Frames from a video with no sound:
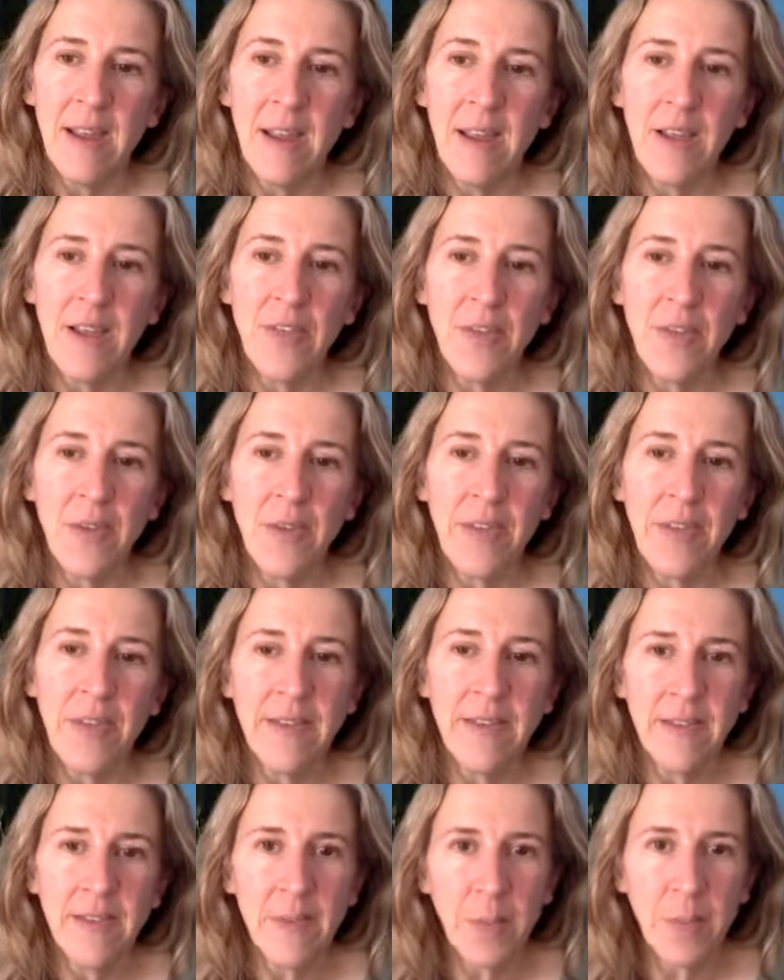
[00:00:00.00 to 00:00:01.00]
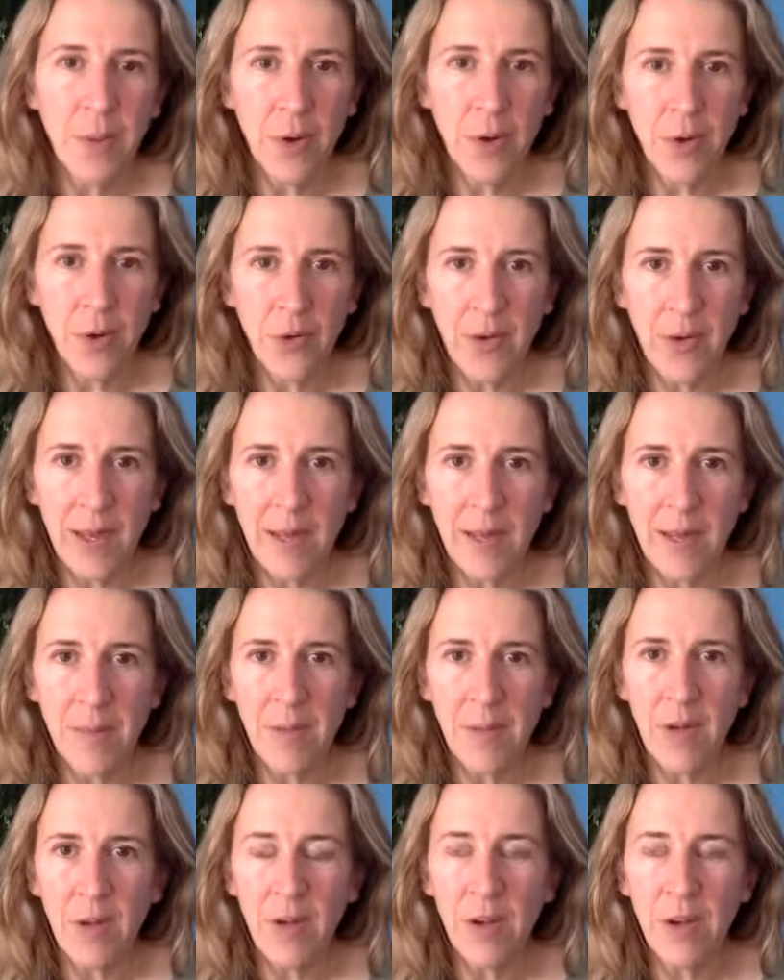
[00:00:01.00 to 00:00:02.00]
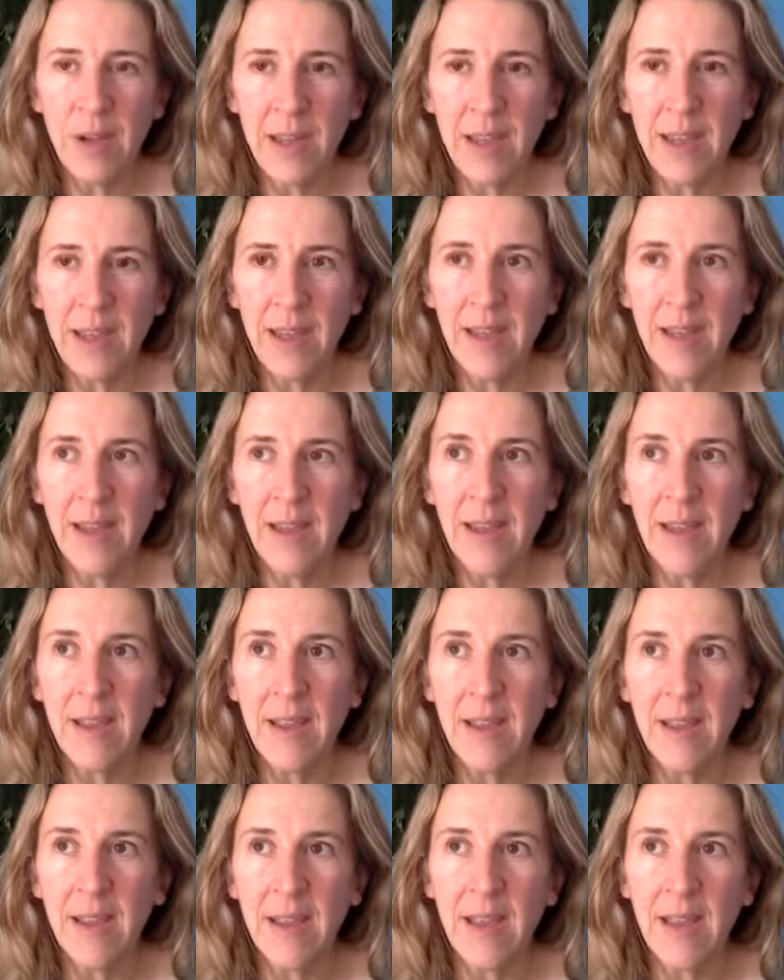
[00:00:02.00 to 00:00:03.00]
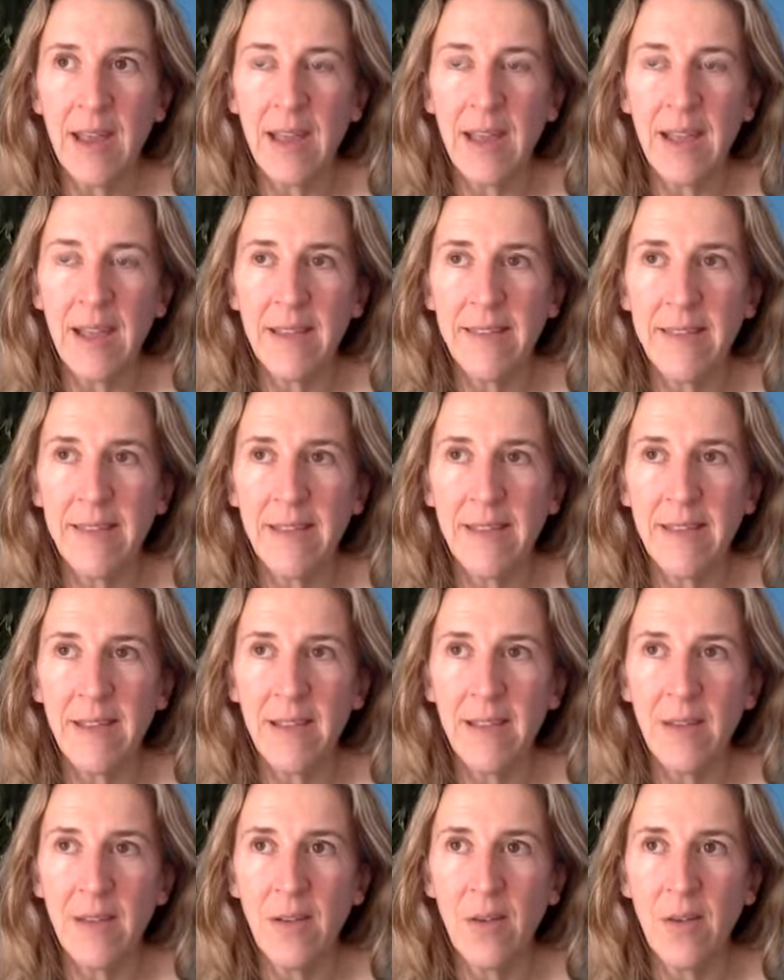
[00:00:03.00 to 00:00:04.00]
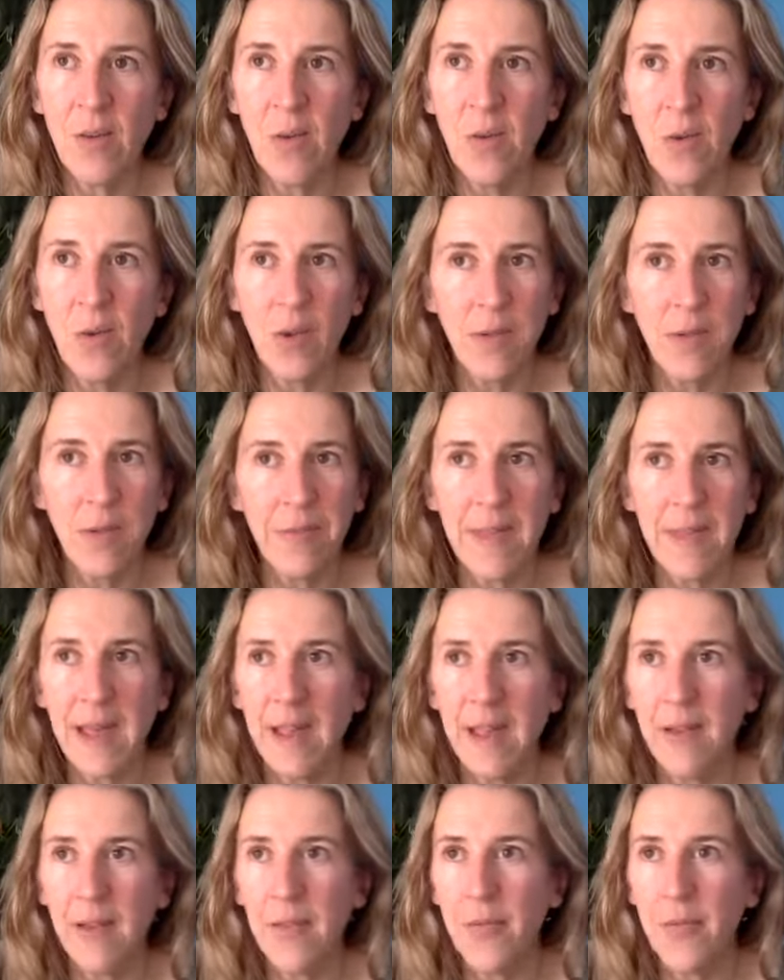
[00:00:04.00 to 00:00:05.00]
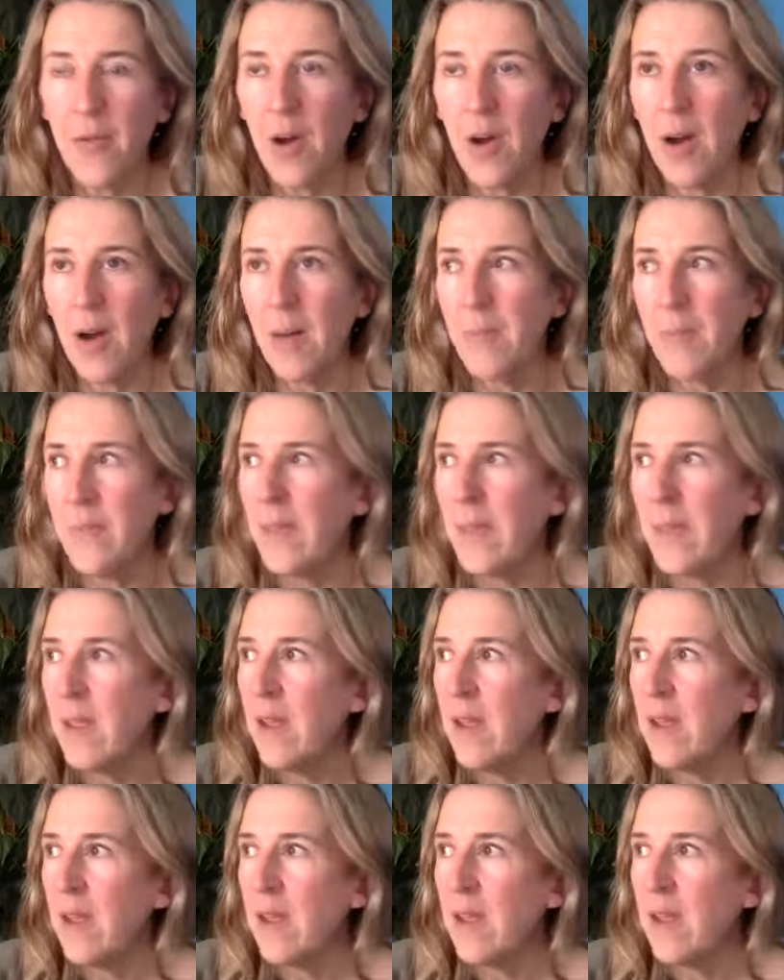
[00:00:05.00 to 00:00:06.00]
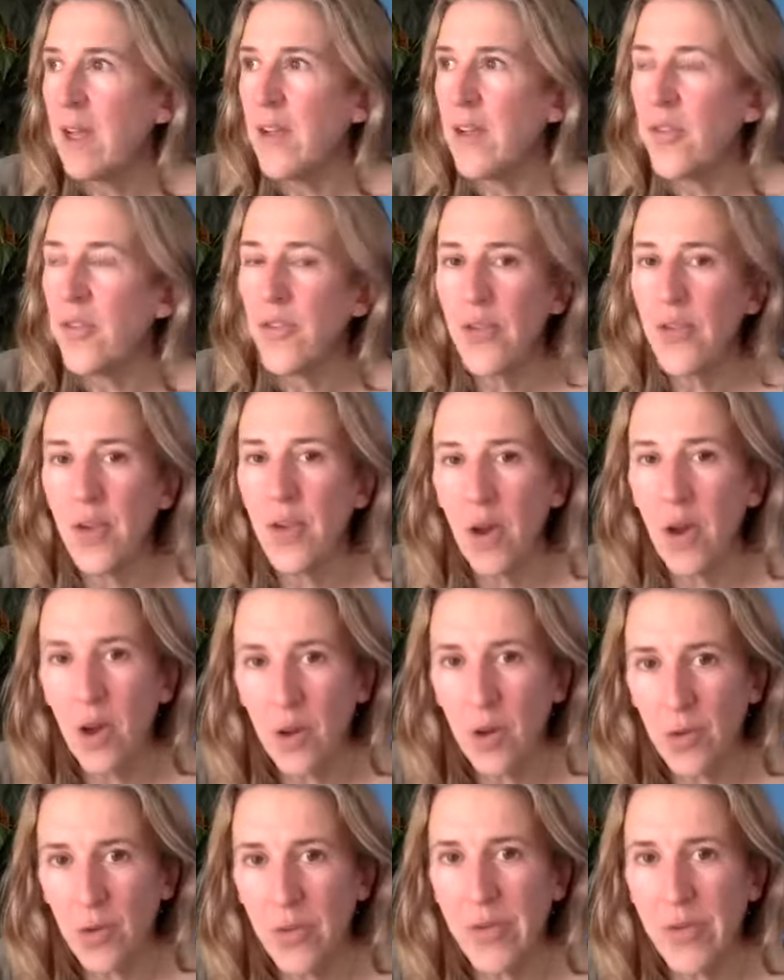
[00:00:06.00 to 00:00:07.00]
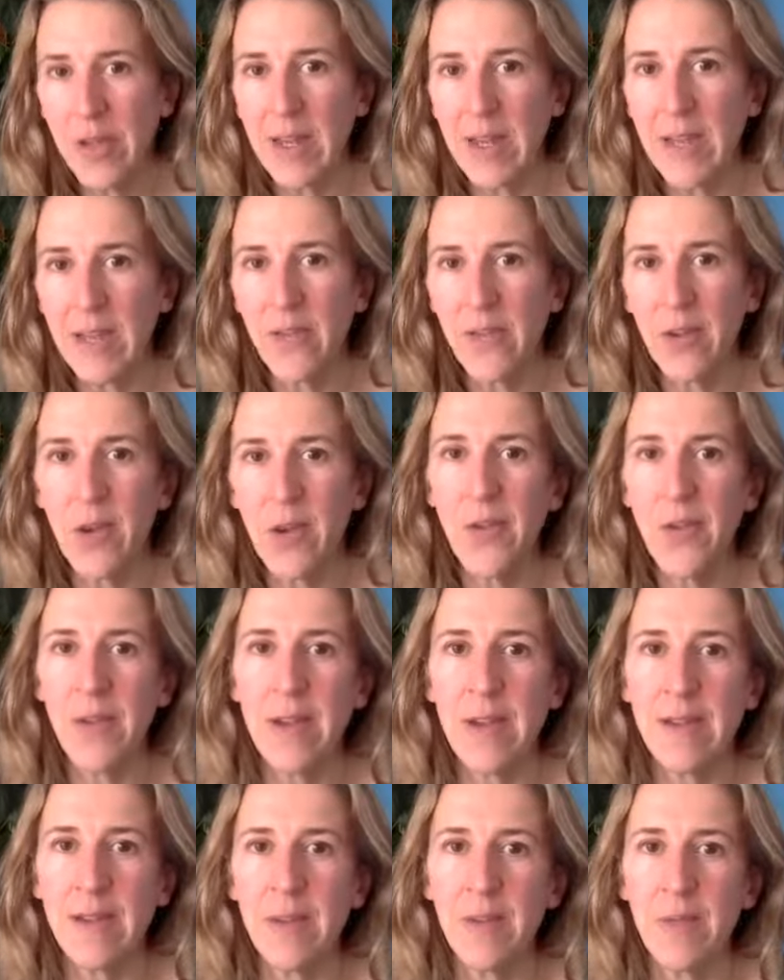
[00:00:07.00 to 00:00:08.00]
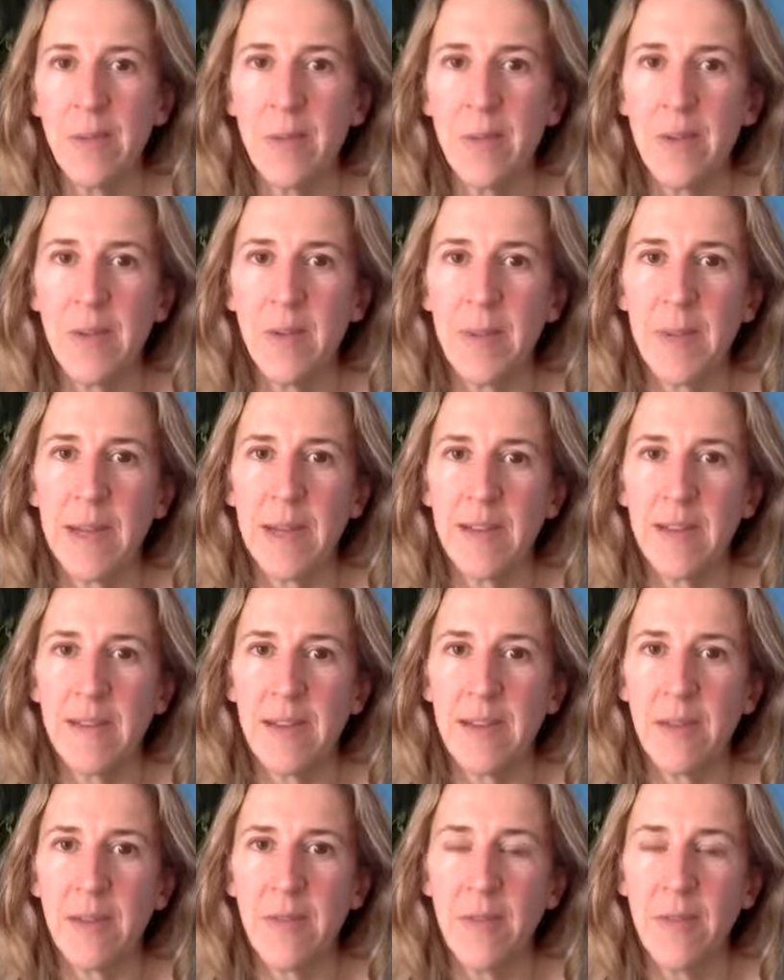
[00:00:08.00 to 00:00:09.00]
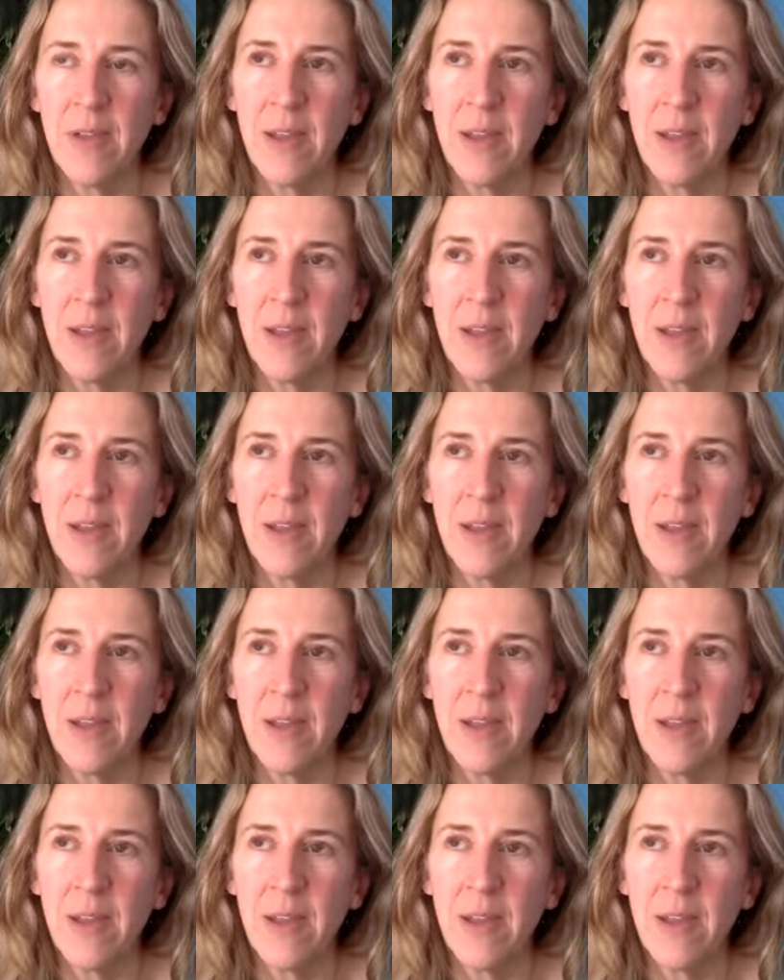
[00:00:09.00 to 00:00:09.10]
And so this is a program looking at all of that from a totally, totally different perspective.